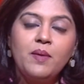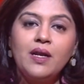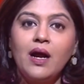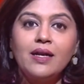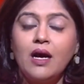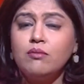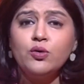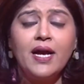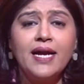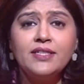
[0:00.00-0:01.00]
women are now
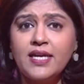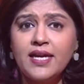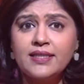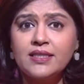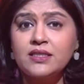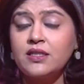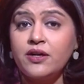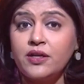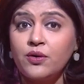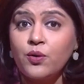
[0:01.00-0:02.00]
more educated,
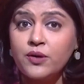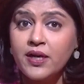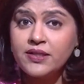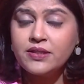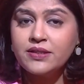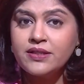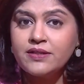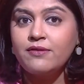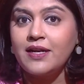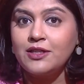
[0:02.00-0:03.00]
career-oriented
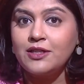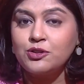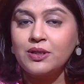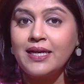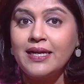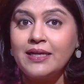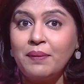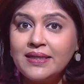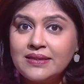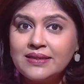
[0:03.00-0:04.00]
and financially
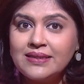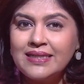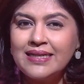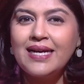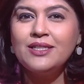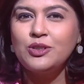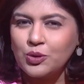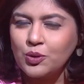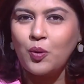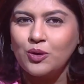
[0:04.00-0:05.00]
independent and
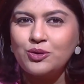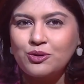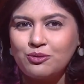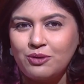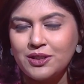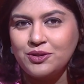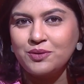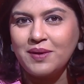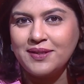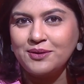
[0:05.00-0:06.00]
don't want to rush into
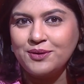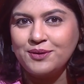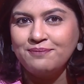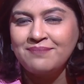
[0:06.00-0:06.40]
motherhood.